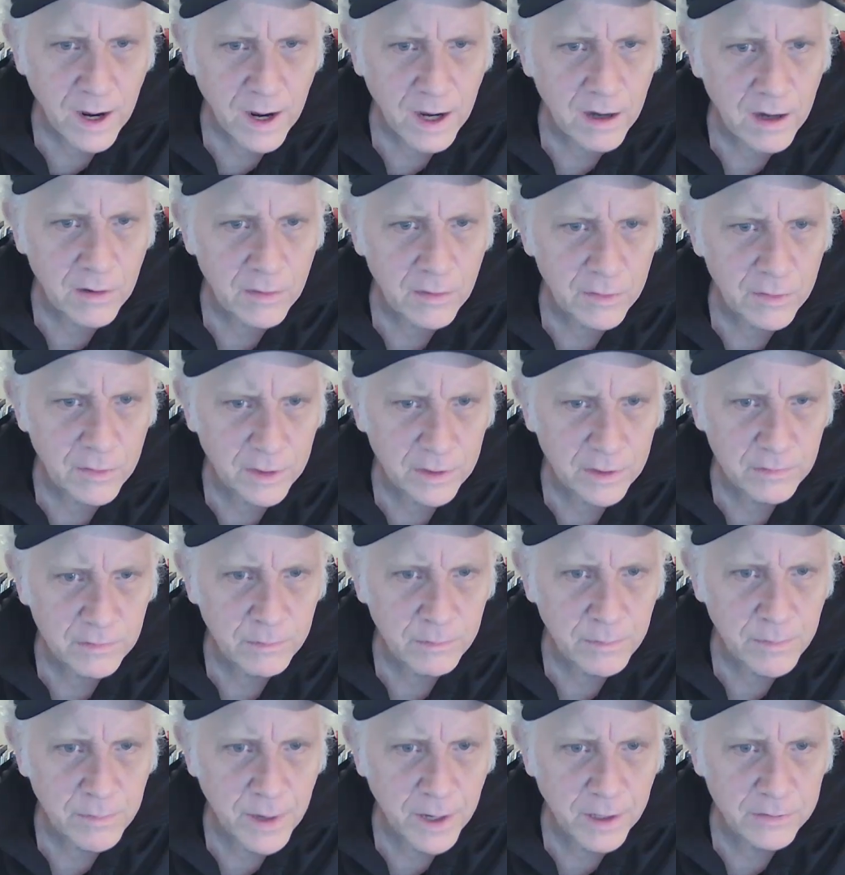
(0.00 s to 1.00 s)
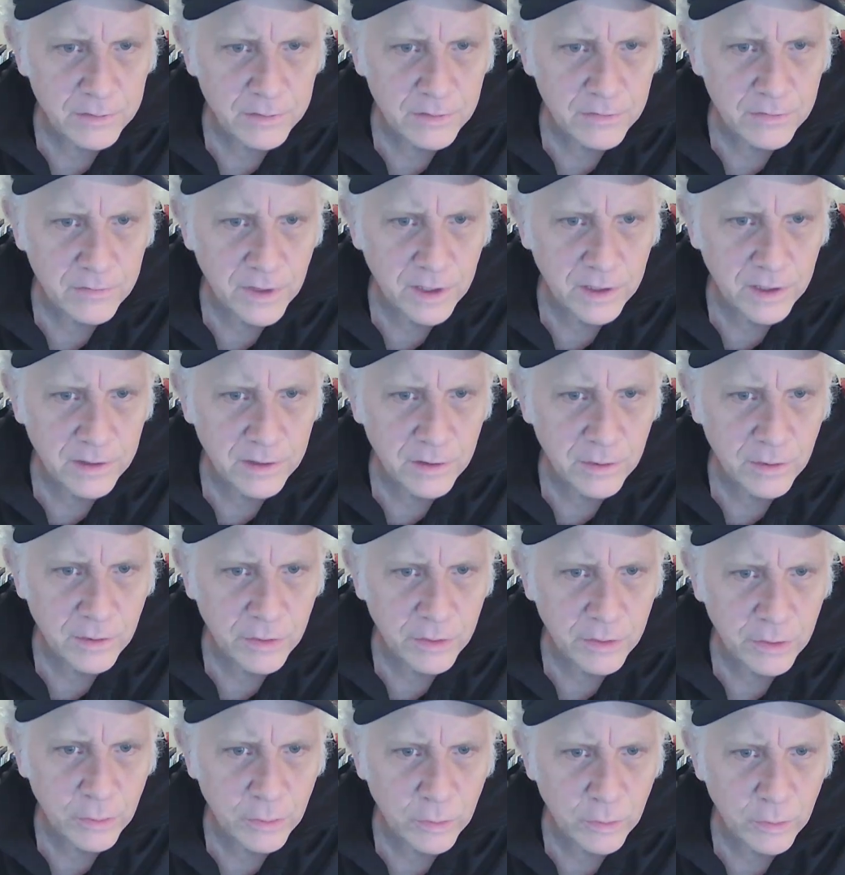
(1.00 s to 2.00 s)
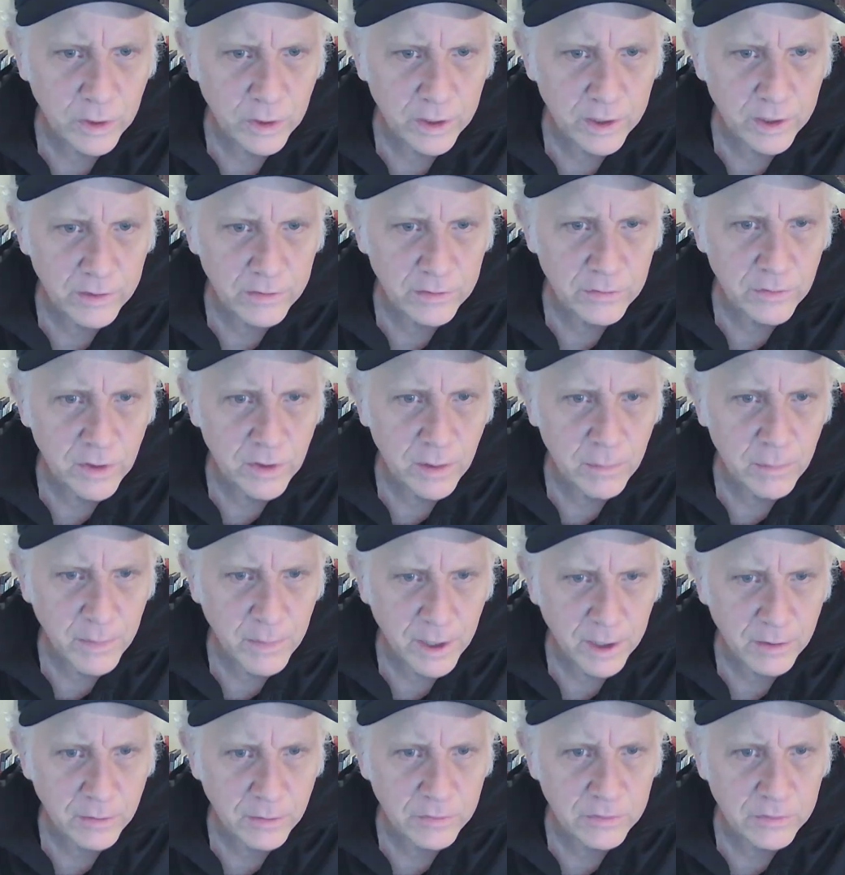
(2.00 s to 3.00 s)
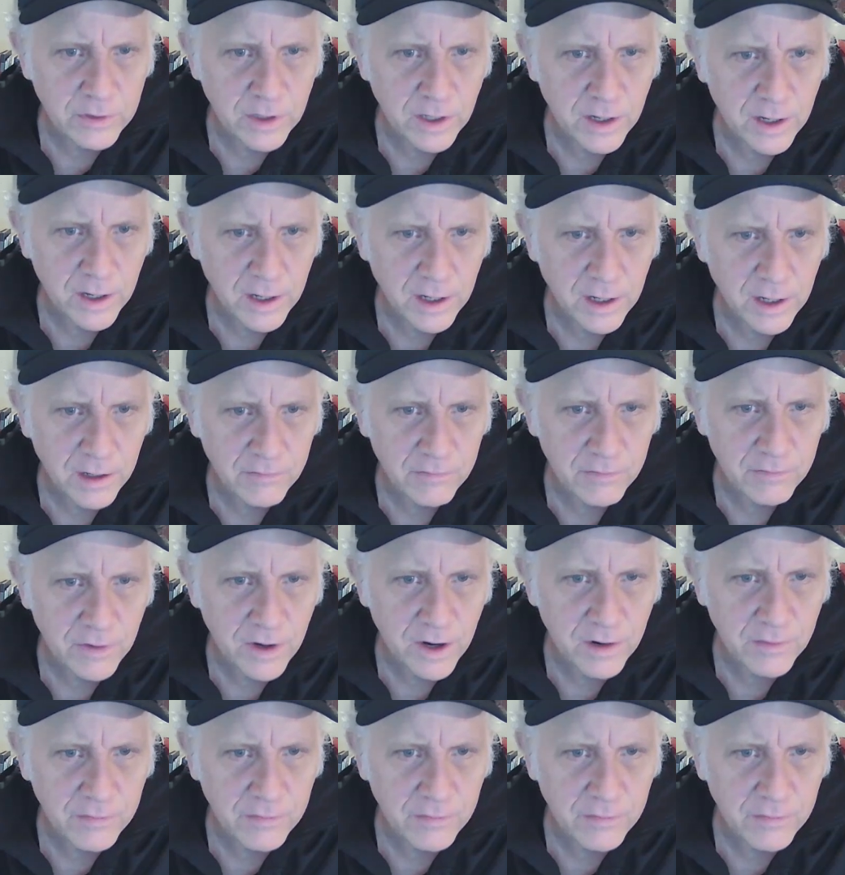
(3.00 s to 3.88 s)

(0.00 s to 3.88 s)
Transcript: around Pennsylvania authorities, around Michael Todd,